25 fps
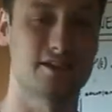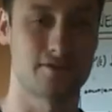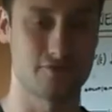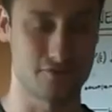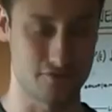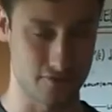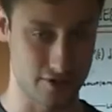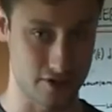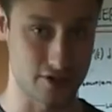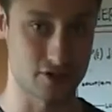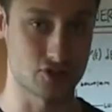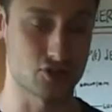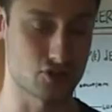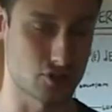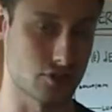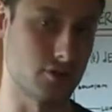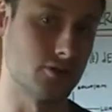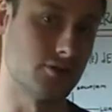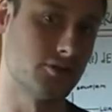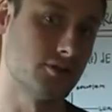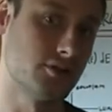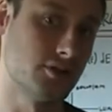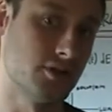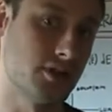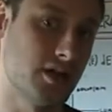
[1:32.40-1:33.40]

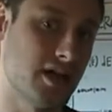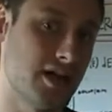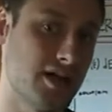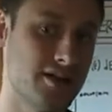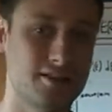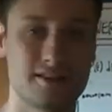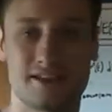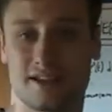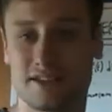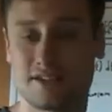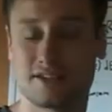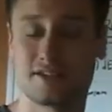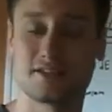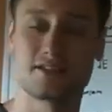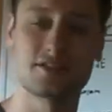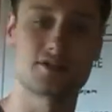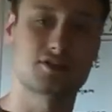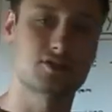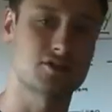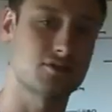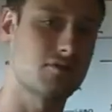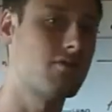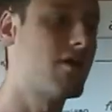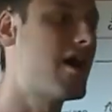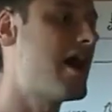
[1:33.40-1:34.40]
function that
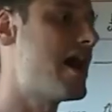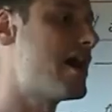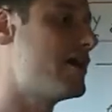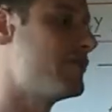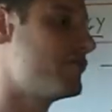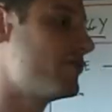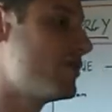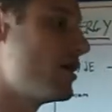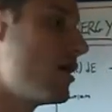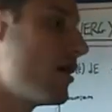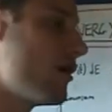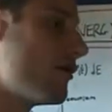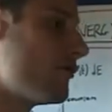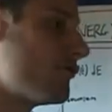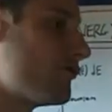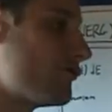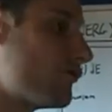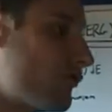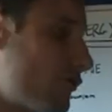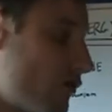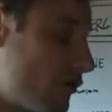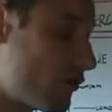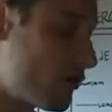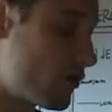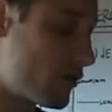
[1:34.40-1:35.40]
describes
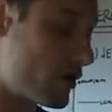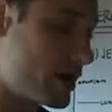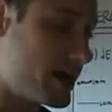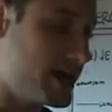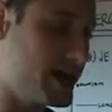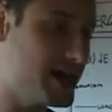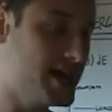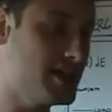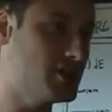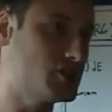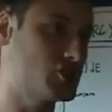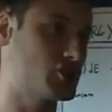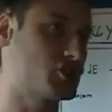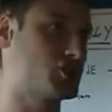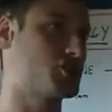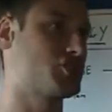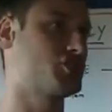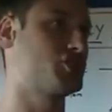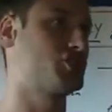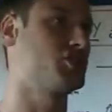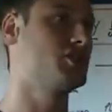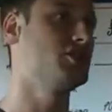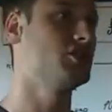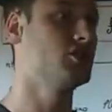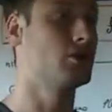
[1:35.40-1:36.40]
for each
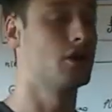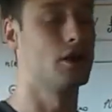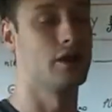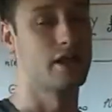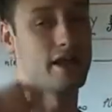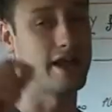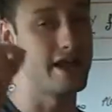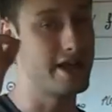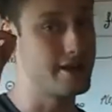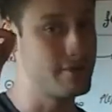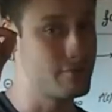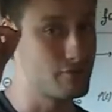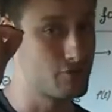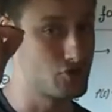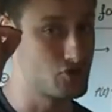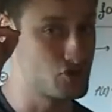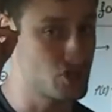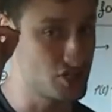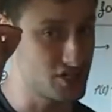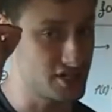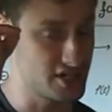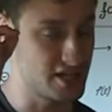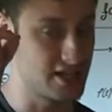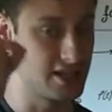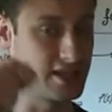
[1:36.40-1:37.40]
single
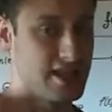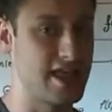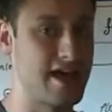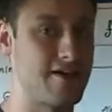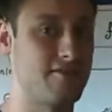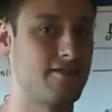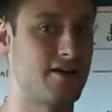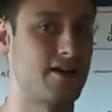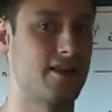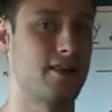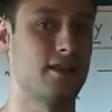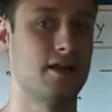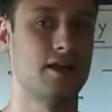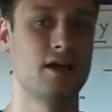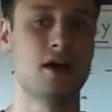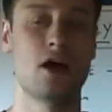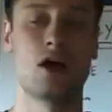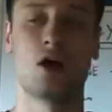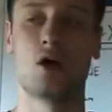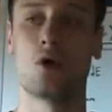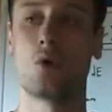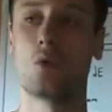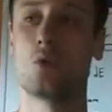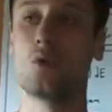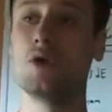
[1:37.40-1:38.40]
energetic level
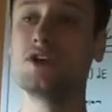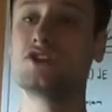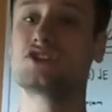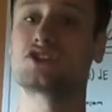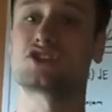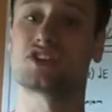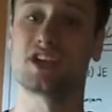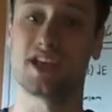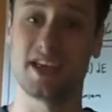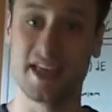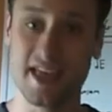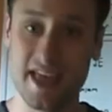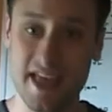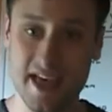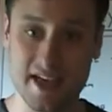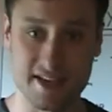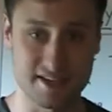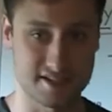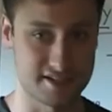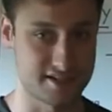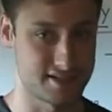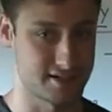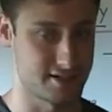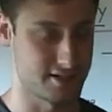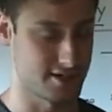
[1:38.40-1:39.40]
which
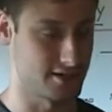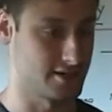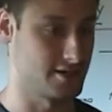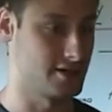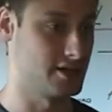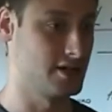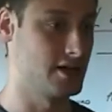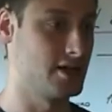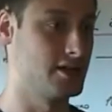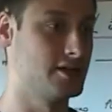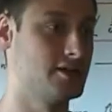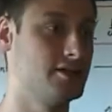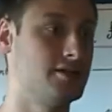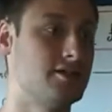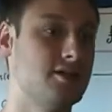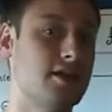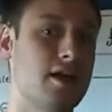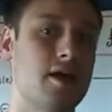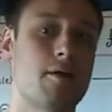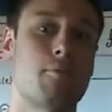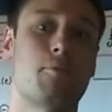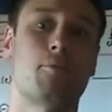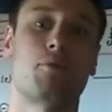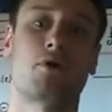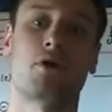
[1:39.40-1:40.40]
is
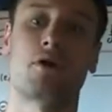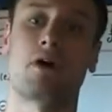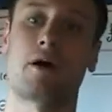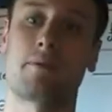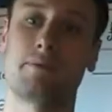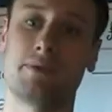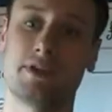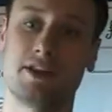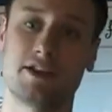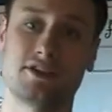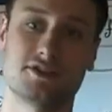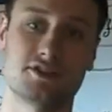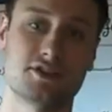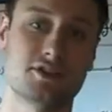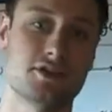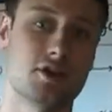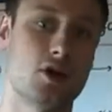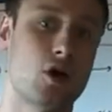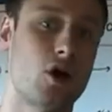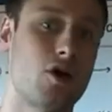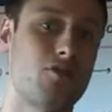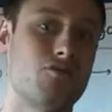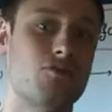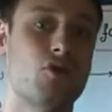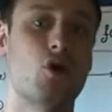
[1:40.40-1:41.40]
the probability
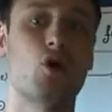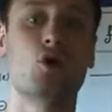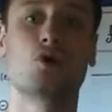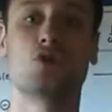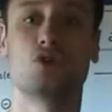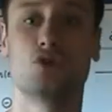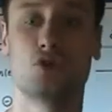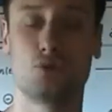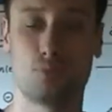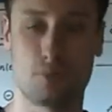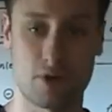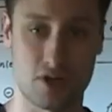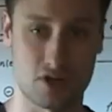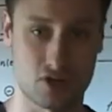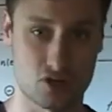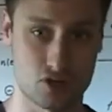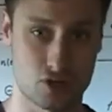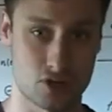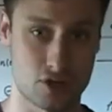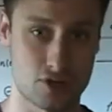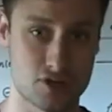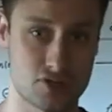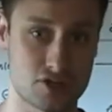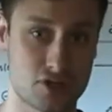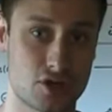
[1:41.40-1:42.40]
of
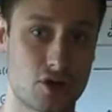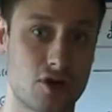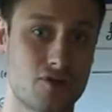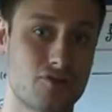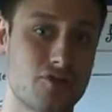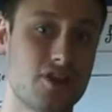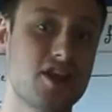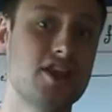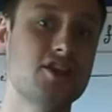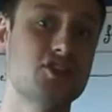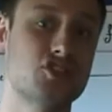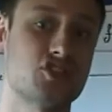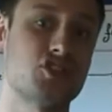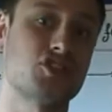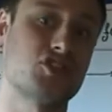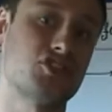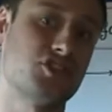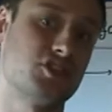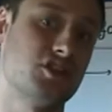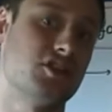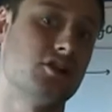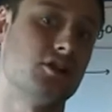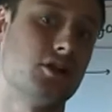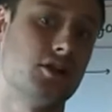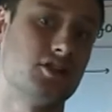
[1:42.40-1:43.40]
occupations of each
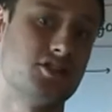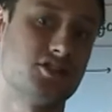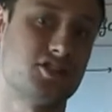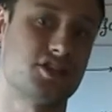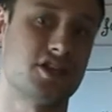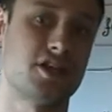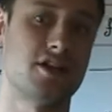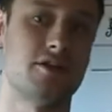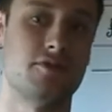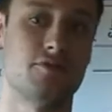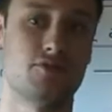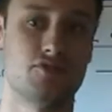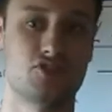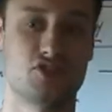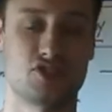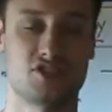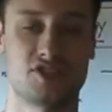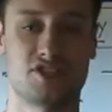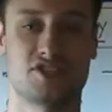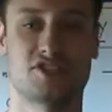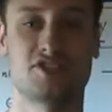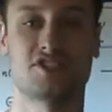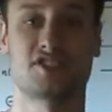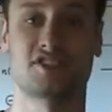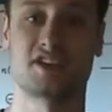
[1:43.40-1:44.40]
single
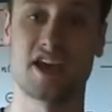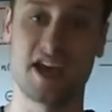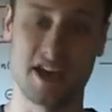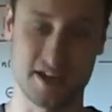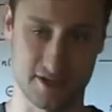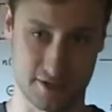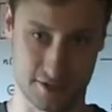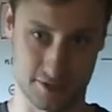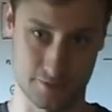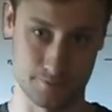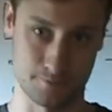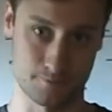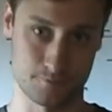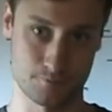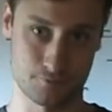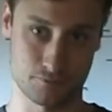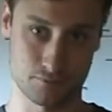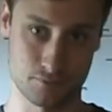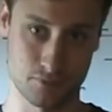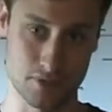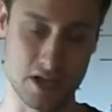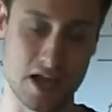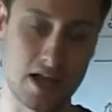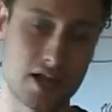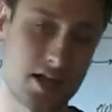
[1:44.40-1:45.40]
energetic state.
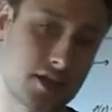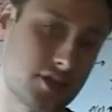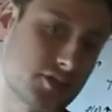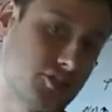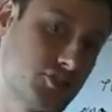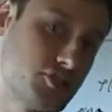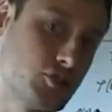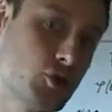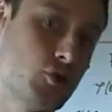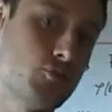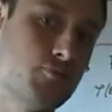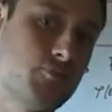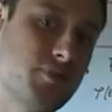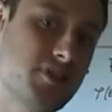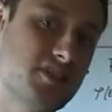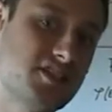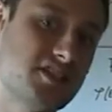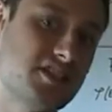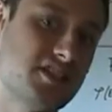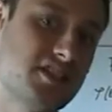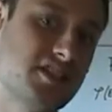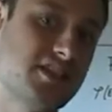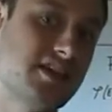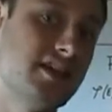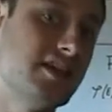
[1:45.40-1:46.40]
So
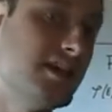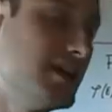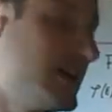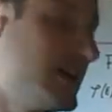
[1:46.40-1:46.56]
basically,